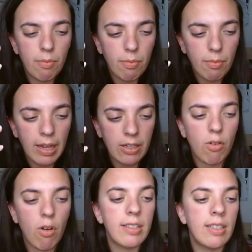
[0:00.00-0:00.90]

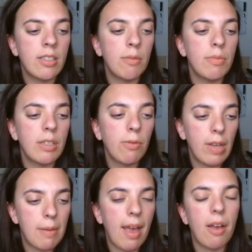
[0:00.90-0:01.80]
endocrine systems in
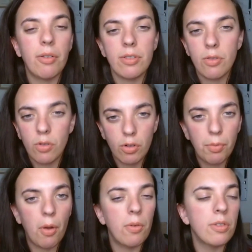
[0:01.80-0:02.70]
females and
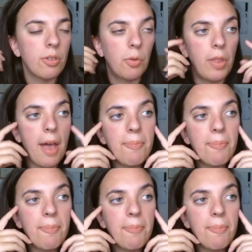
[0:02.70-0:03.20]
hormones and all that.